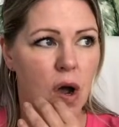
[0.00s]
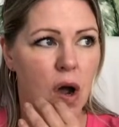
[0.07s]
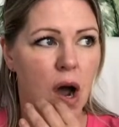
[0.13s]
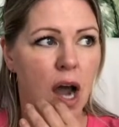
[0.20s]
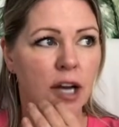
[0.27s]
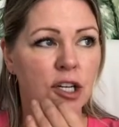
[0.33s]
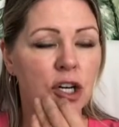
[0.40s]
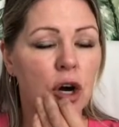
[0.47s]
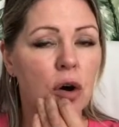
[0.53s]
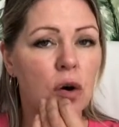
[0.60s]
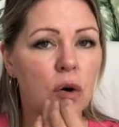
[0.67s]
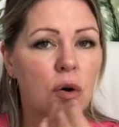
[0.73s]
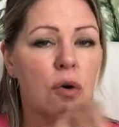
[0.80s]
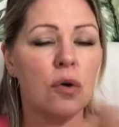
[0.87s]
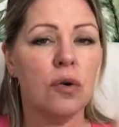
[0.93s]
I
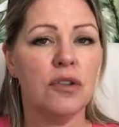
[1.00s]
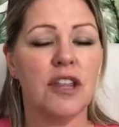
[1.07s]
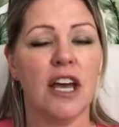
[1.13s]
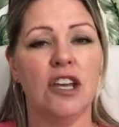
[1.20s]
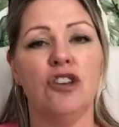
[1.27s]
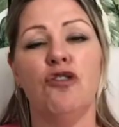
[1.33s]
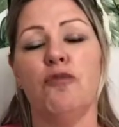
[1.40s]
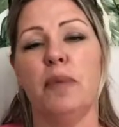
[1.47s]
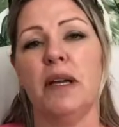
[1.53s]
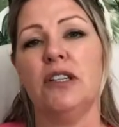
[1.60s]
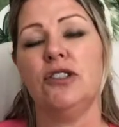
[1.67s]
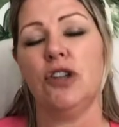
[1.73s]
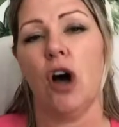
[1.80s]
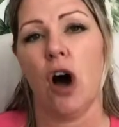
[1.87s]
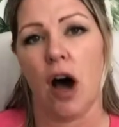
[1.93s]
know that you've been
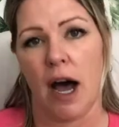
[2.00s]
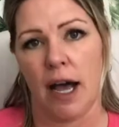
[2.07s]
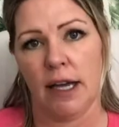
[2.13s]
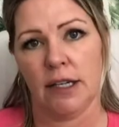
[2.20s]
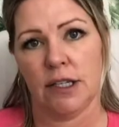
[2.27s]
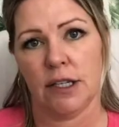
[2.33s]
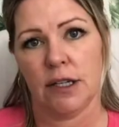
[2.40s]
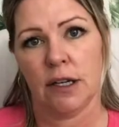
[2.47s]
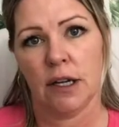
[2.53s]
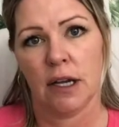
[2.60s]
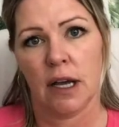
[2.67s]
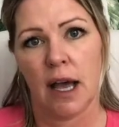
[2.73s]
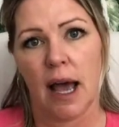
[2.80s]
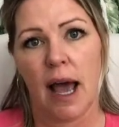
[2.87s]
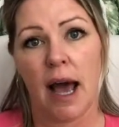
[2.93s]
taught
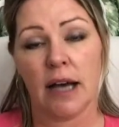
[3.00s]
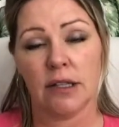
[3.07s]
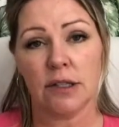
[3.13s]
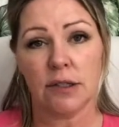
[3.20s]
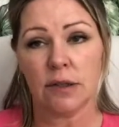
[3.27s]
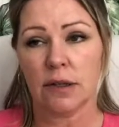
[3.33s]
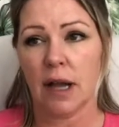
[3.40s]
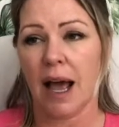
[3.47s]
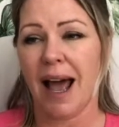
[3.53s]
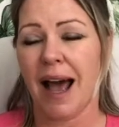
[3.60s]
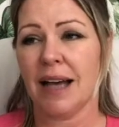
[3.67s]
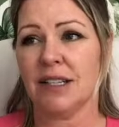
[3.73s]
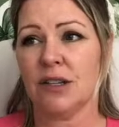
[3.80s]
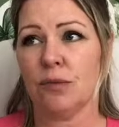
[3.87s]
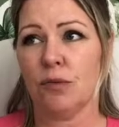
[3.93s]

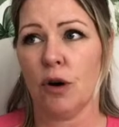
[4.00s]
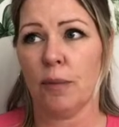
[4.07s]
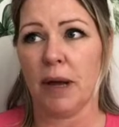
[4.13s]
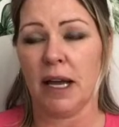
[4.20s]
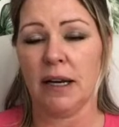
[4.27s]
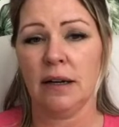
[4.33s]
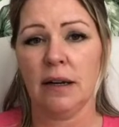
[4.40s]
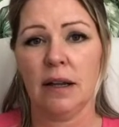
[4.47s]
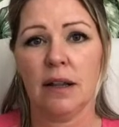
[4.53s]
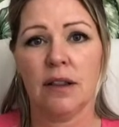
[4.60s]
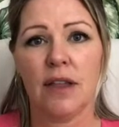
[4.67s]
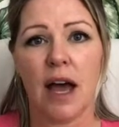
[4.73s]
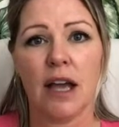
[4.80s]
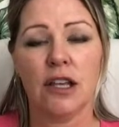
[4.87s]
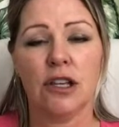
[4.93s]
as a woman
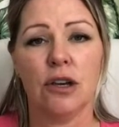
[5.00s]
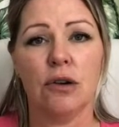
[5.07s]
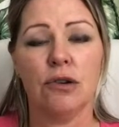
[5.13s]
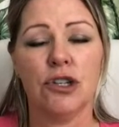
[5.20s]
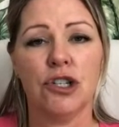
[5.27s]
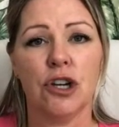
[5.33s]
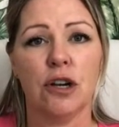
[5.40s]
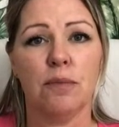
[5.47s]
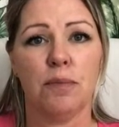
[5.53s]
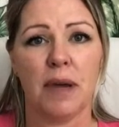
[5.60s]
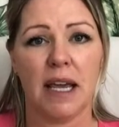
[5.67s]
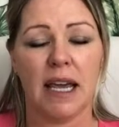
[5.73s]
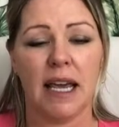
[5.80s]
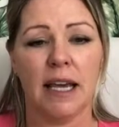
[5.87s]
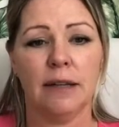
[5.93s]
that you should
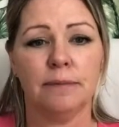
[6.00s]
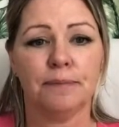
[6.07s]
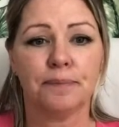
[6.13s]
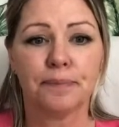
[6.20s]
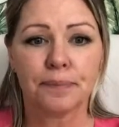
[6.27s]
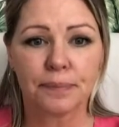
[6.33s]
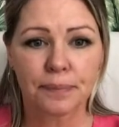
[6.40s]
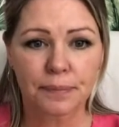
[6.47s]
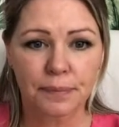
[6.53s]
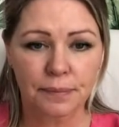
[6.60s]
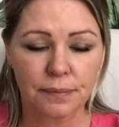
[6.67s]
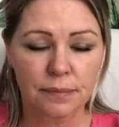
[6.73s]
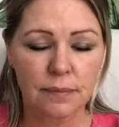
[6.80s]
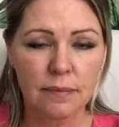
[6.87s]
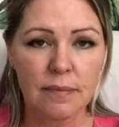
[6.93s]
be,
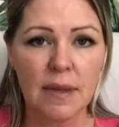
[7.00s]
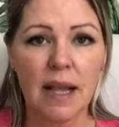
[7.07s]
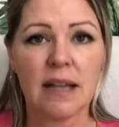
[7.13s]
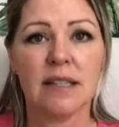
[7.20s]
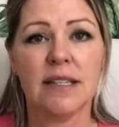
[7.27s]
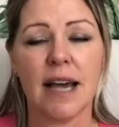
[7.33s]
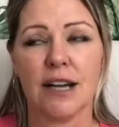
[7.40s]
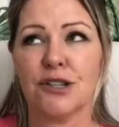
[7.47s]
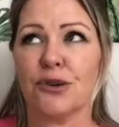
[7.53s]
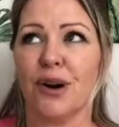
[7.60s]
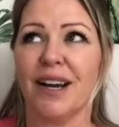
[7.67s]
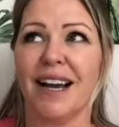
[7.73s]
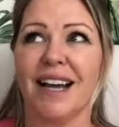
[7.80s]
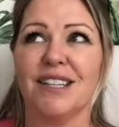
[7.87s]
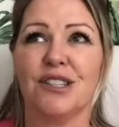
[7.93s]
sorry
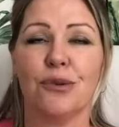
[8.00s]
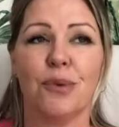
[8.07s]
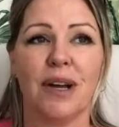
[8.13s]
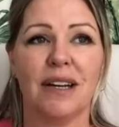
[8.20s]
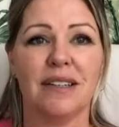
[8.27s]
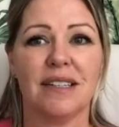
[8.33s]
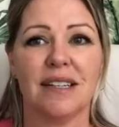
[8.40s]
guys, the wind